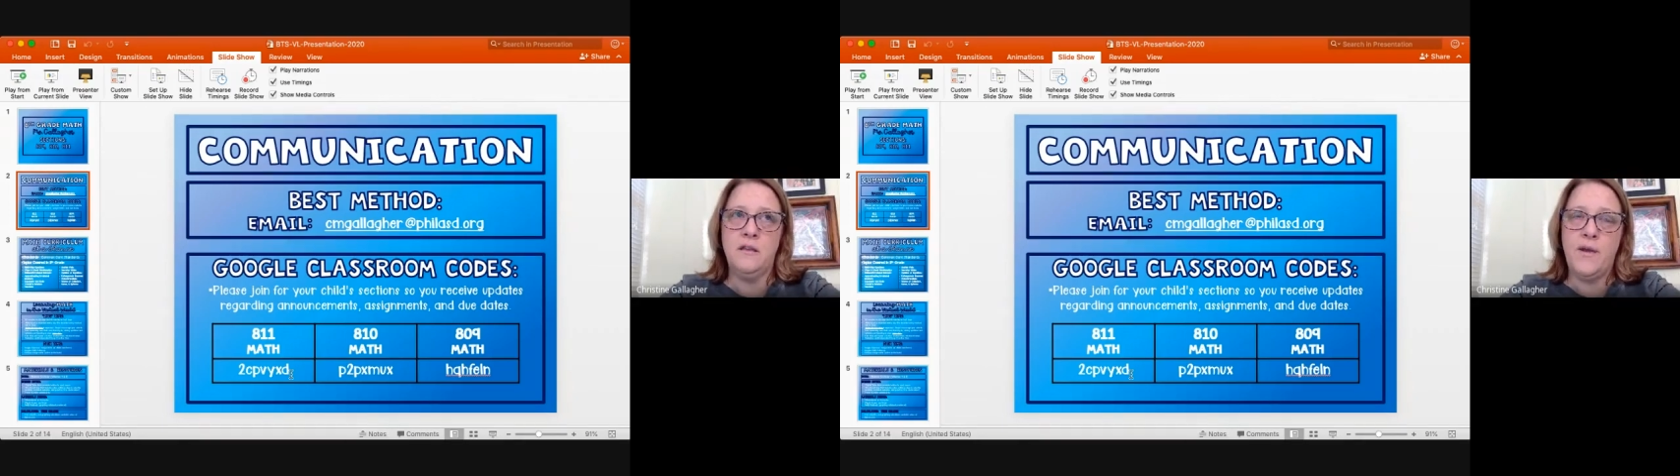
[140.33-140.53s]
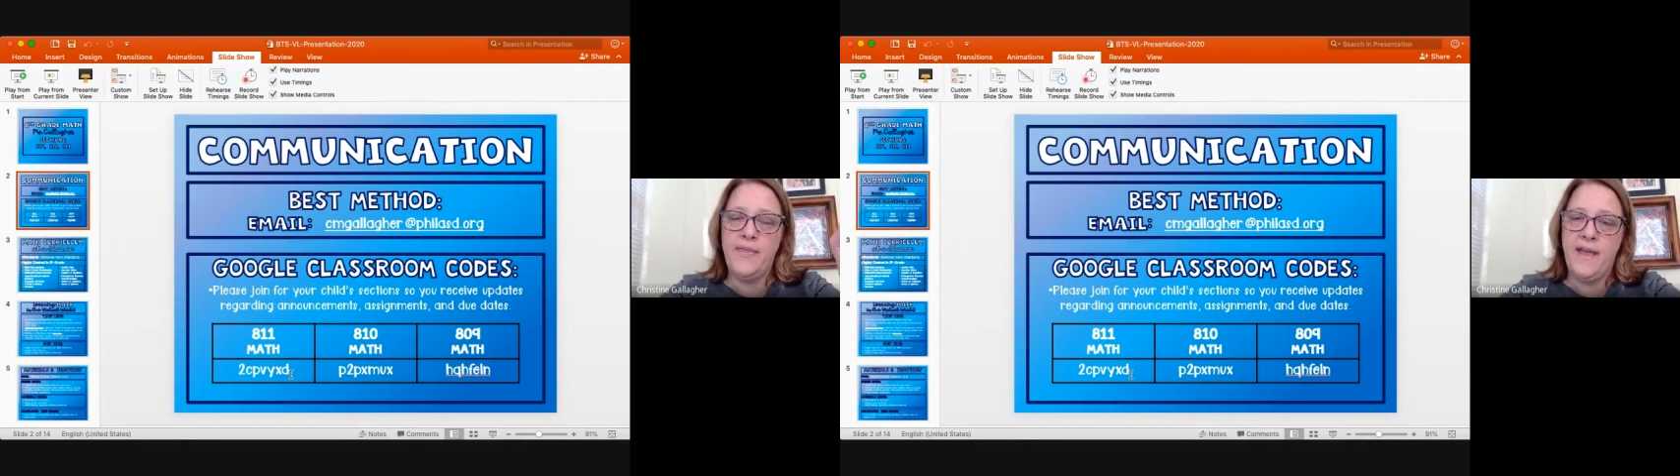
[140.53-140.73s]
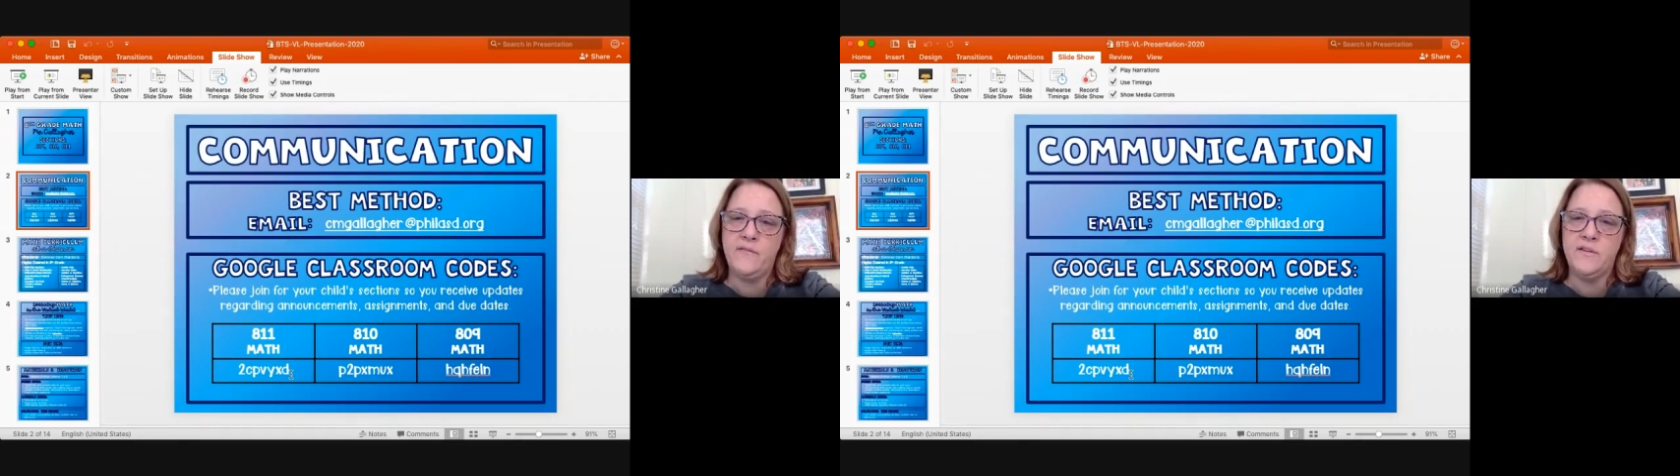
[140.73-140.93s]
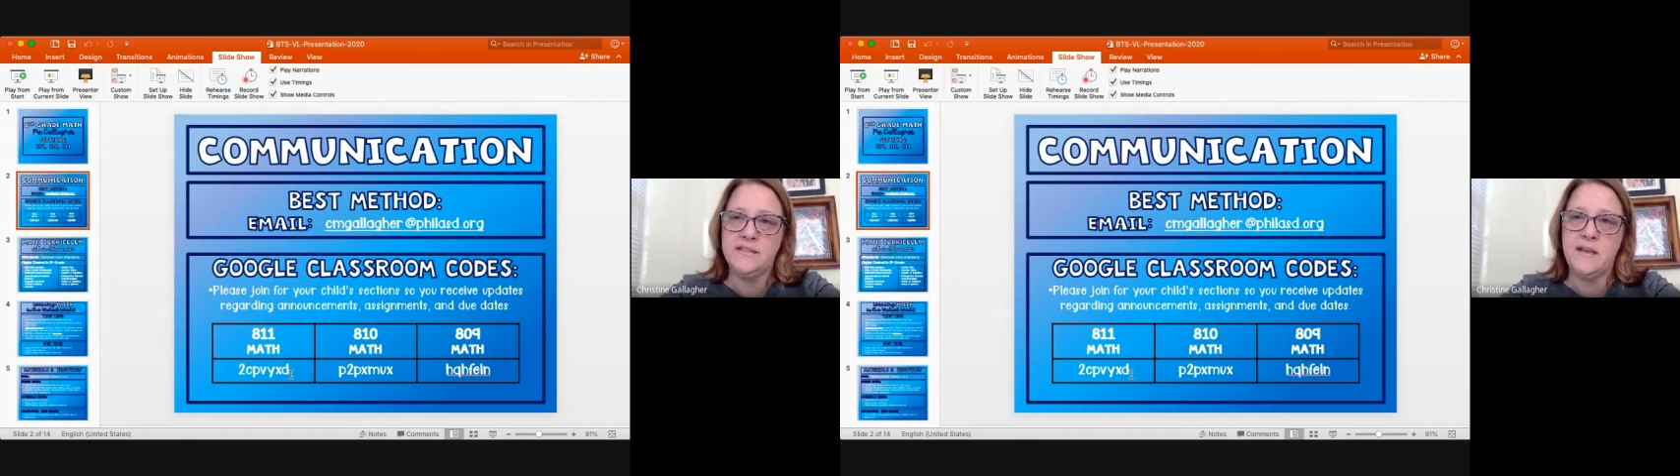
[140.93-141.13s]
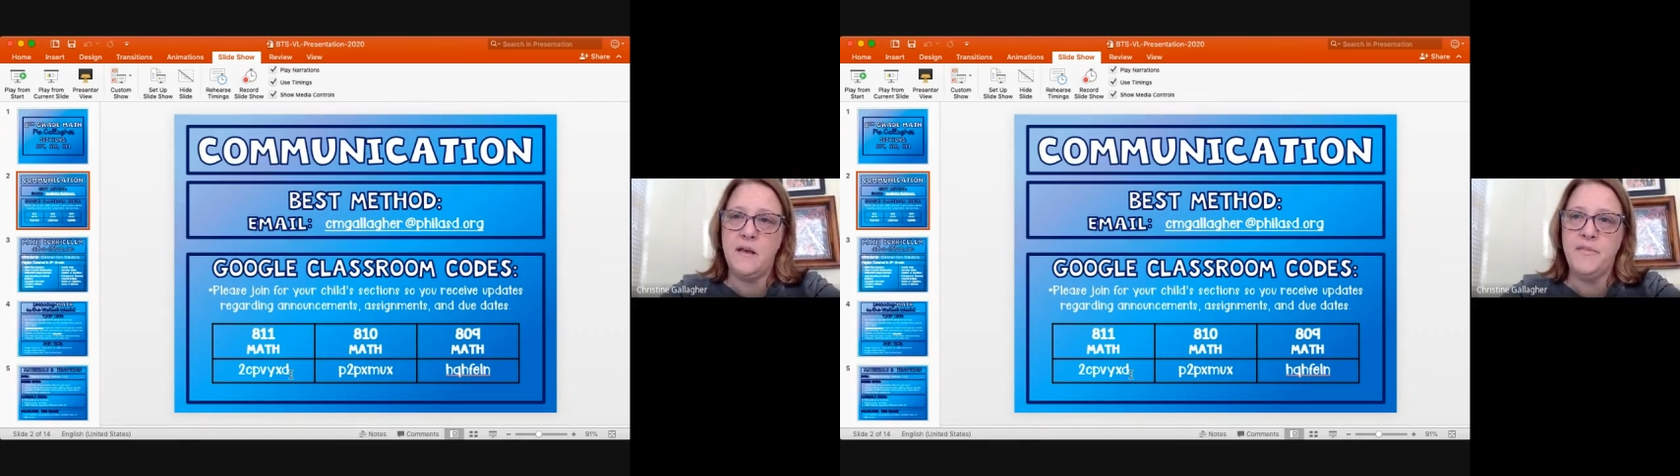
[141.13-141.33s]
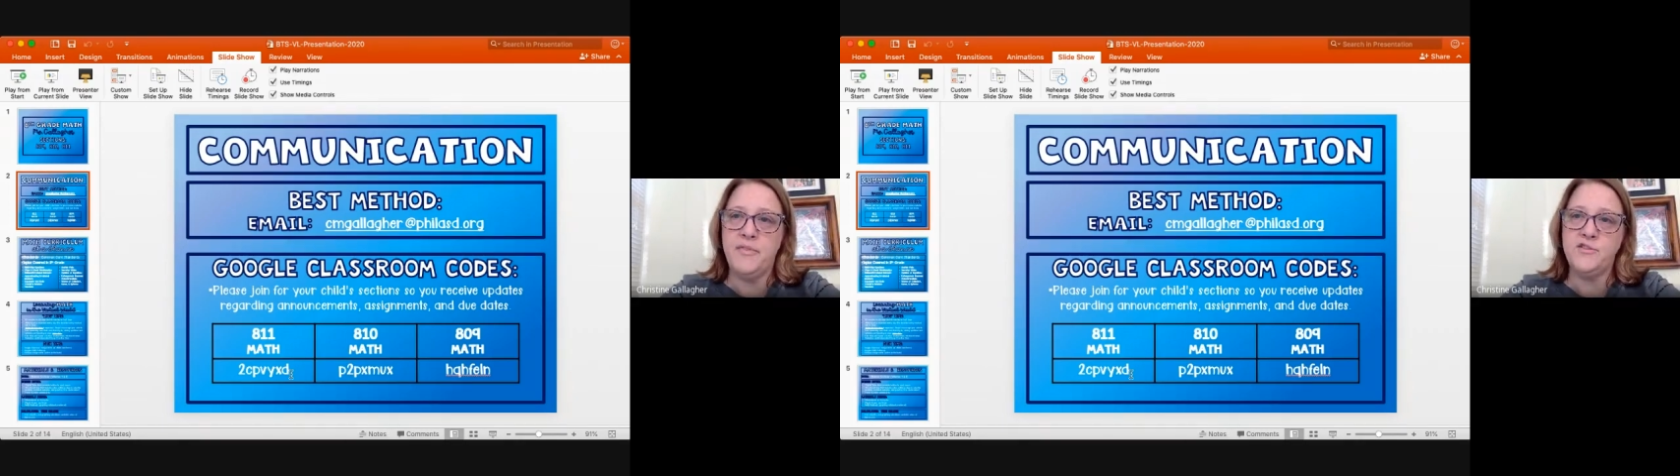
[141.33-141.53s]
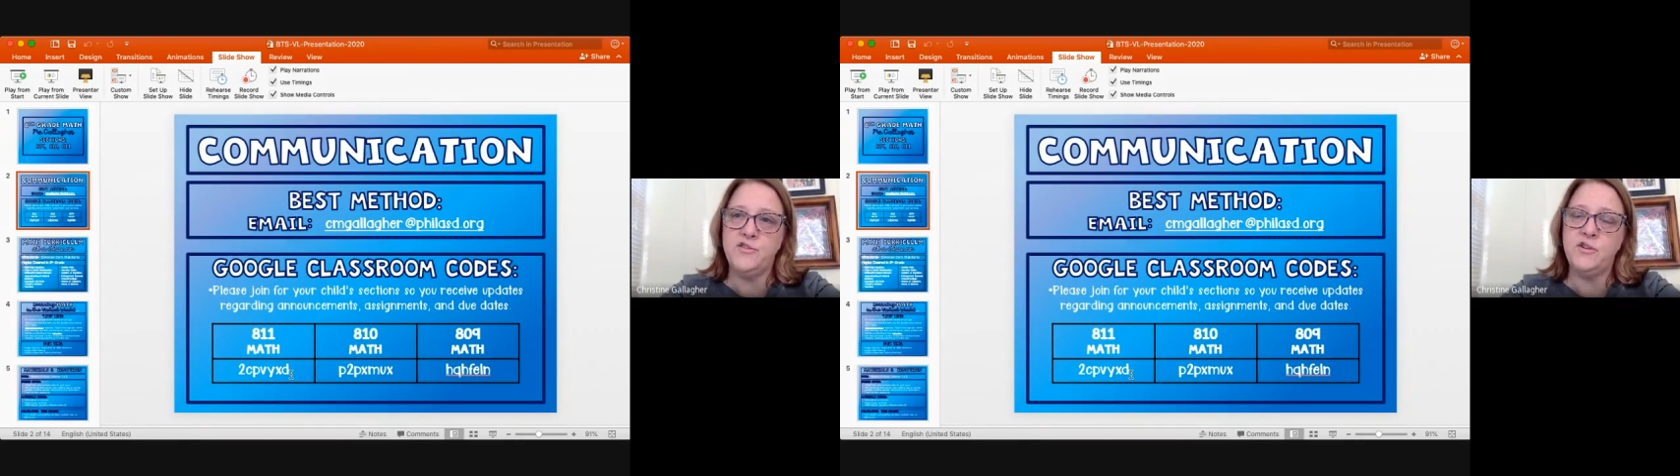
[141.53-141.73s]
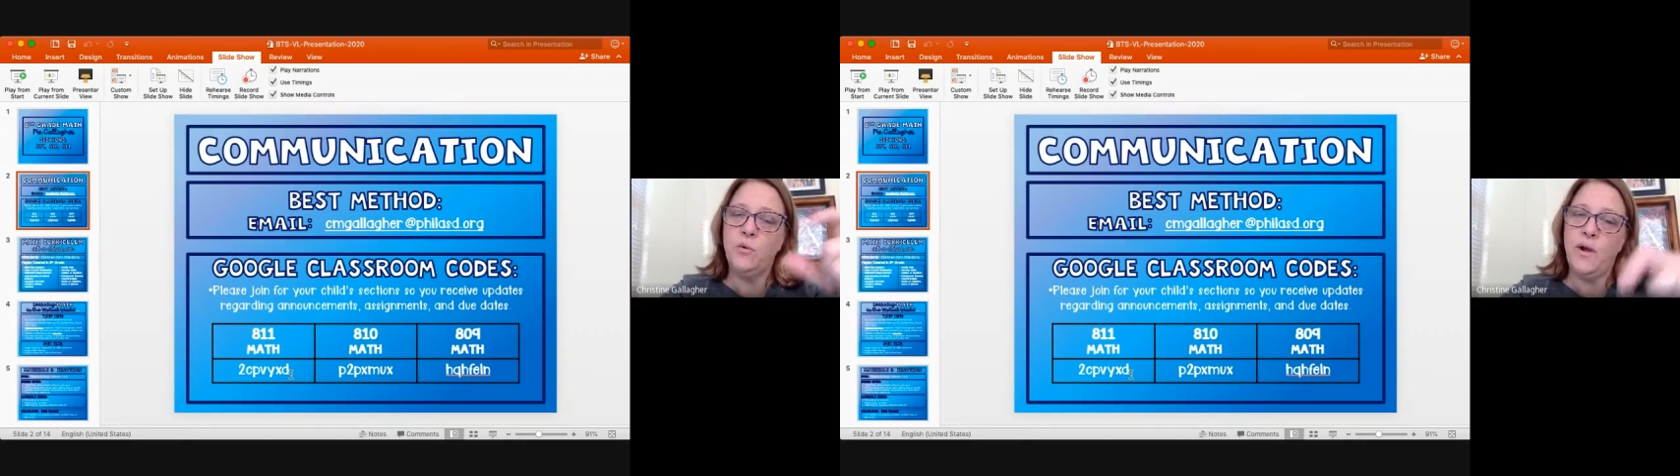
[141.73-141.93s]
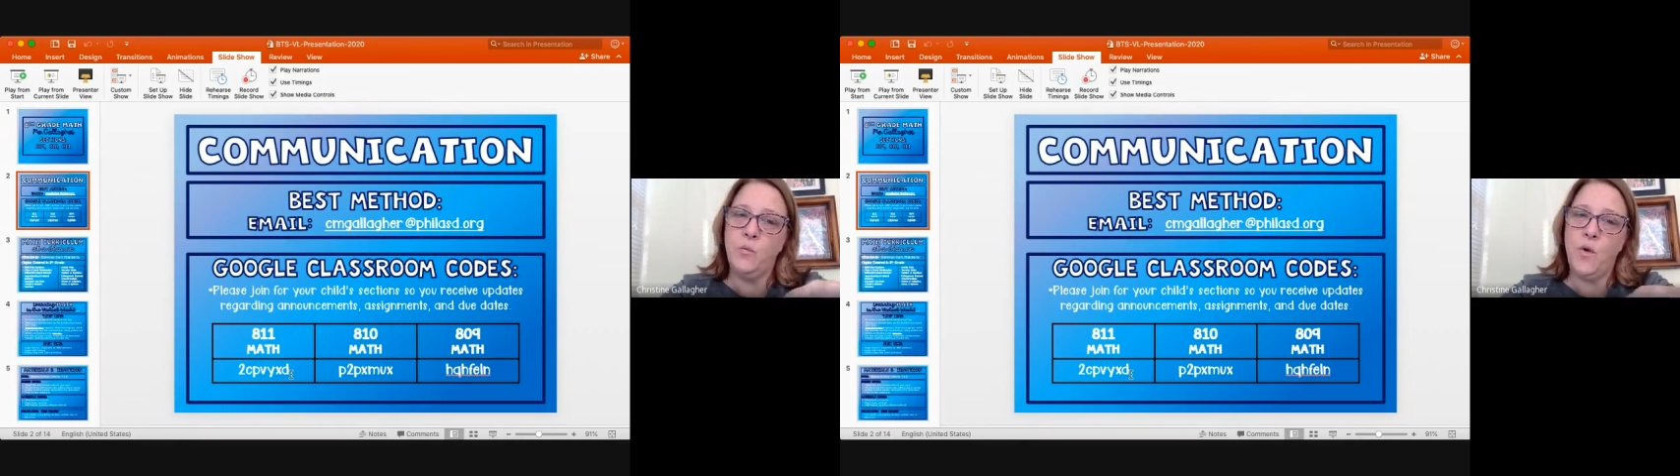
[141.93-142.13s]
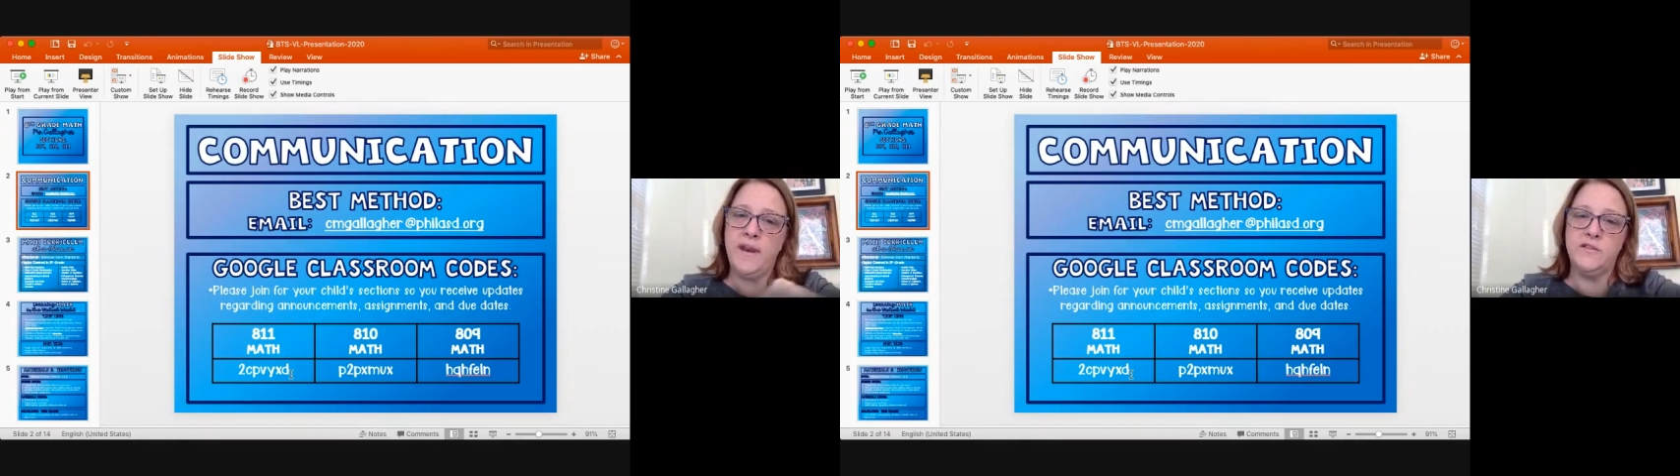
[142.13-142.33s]
when they have an assignment that's due
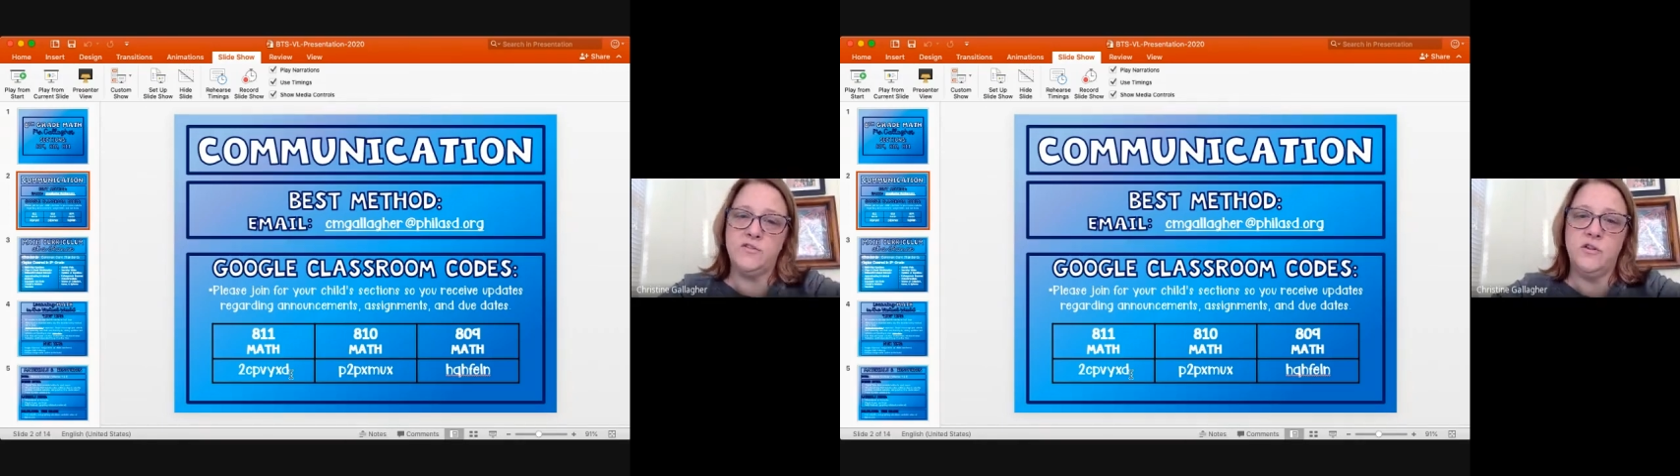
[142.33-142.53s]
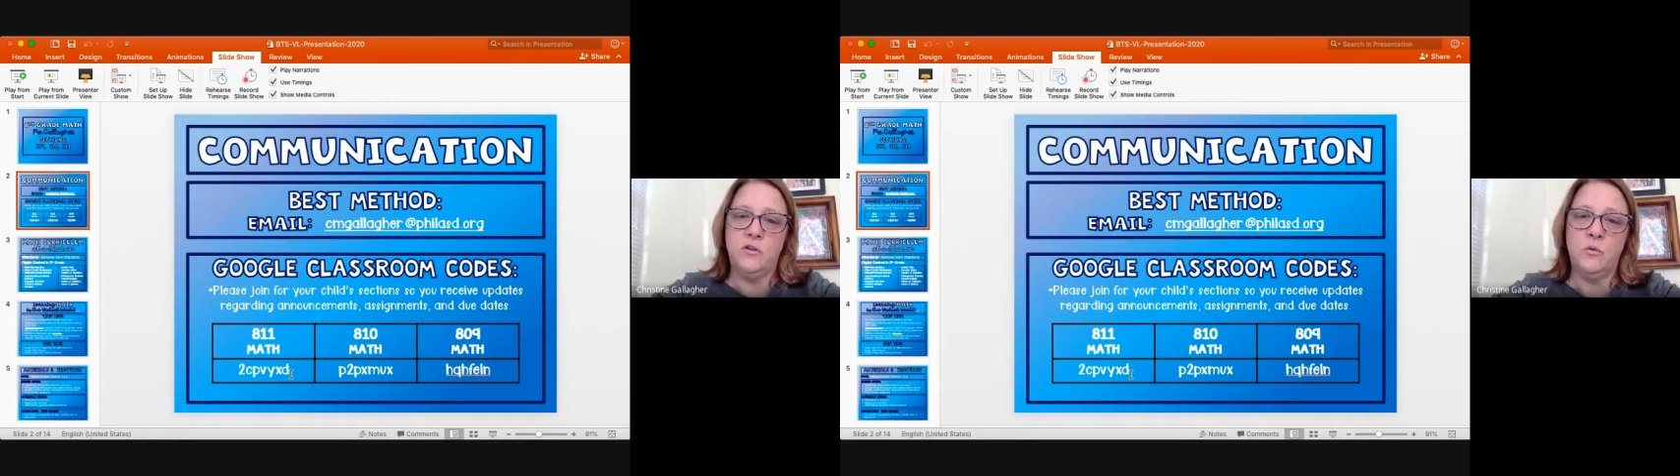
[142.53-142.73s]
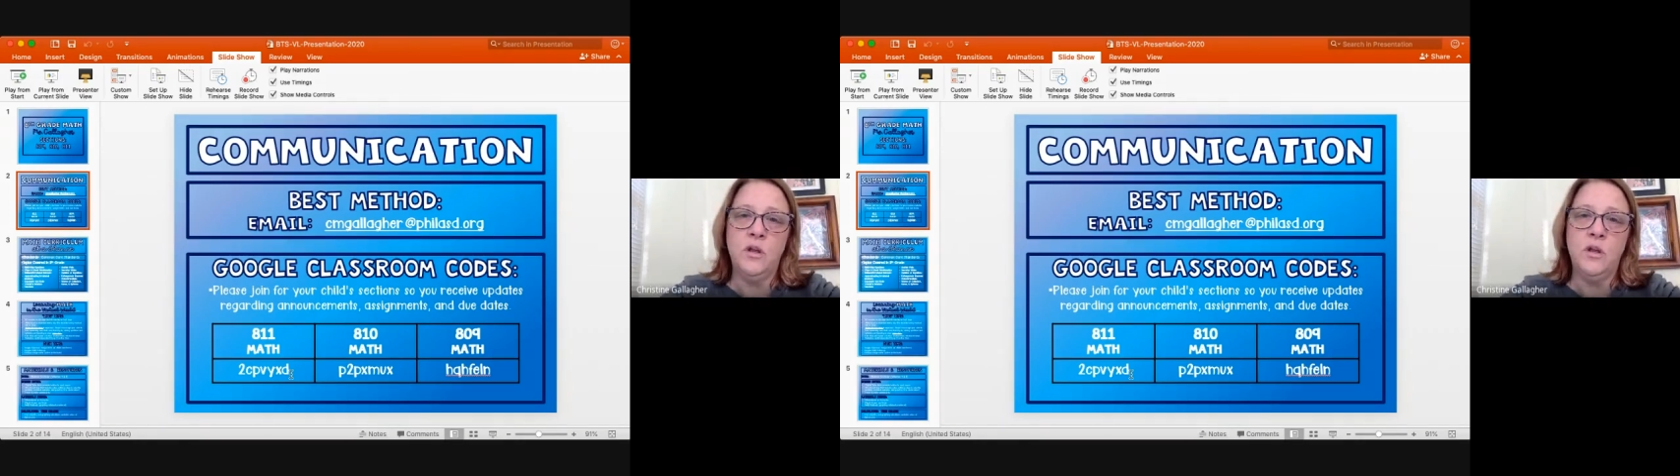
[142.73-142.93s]
and when it's due.